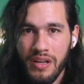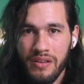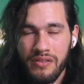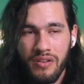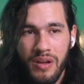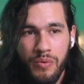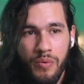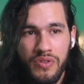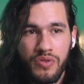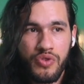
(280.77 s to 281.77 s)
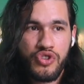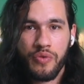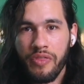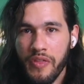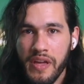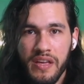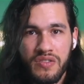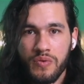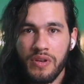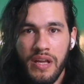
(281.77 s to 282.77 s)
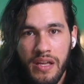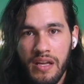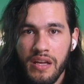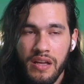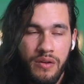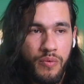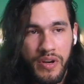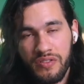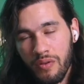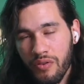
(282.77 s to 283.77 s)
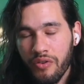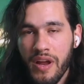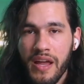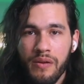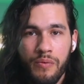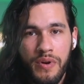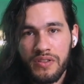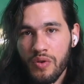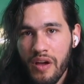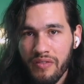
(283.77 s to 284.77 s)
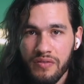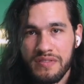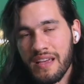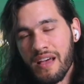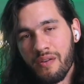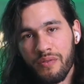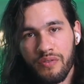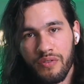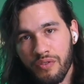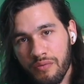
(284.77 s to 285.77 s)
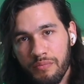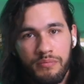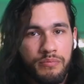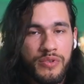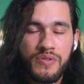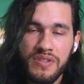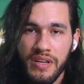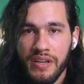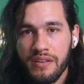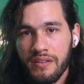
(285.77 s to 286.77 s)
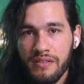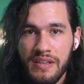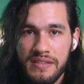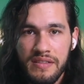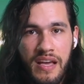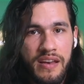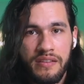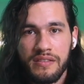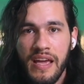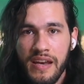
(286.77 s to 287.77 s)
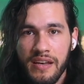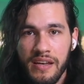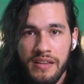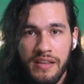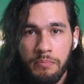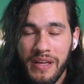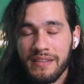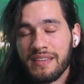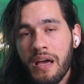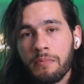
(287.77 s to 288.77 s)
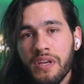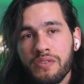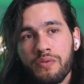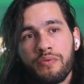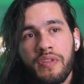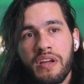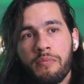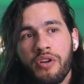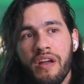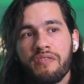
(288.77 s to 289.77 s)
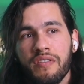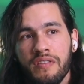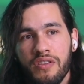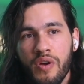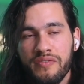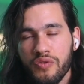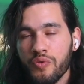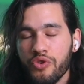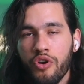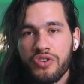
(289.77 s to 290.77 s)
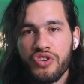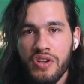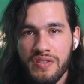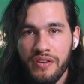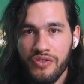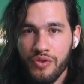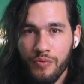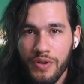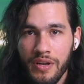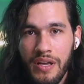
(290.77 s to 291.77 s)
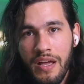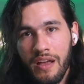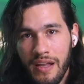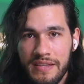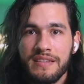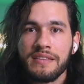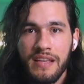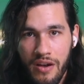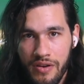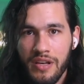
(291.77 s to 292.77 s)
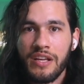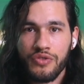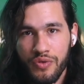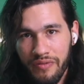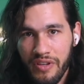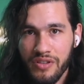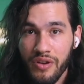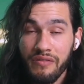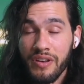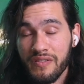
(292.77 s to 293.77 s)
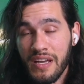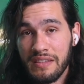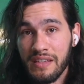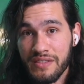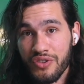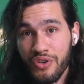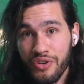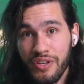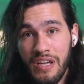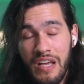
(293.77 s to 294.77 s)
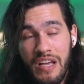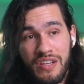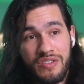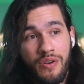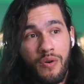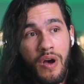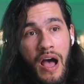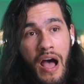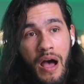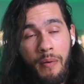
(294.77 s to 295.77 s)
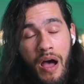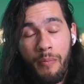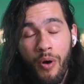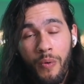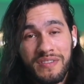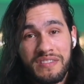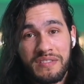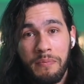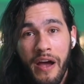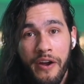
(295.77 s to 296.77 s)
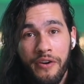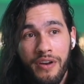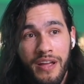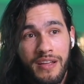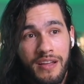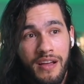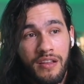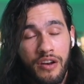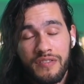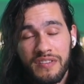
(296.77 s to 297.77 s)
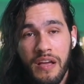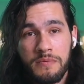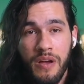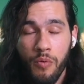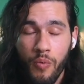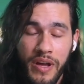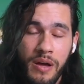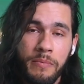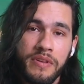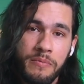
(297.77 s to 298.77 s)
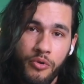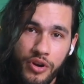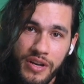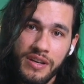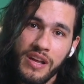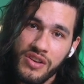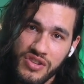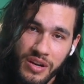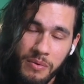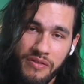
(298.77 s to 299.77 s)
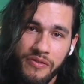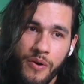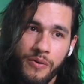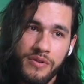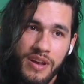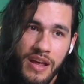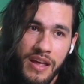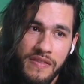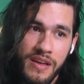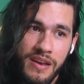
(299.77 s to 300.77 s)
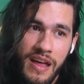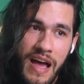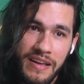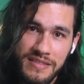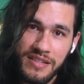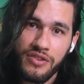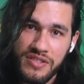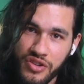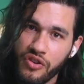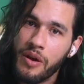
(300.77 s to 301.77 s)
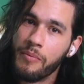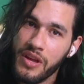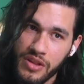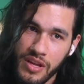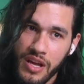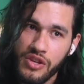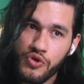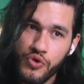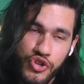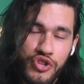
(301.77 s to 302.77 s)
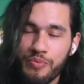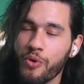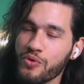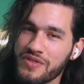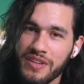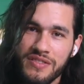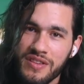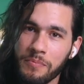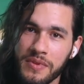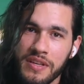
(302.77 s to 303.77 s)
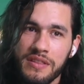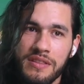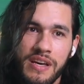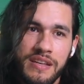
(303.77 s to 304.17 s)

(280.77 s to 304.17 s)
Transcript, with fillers: You know, yep. like we want to shoot things. We're like, we want it to look great. We want it to have good sound, good music and this and that and the editing and then by the time that you think about everything that you have to do you're exhausted and you don't want to like sit down and like do the video even if the idea is good so I, am always inspired like a lot of the times i will wake up in the morning check my phone and then i see on instagram and and you just posted something that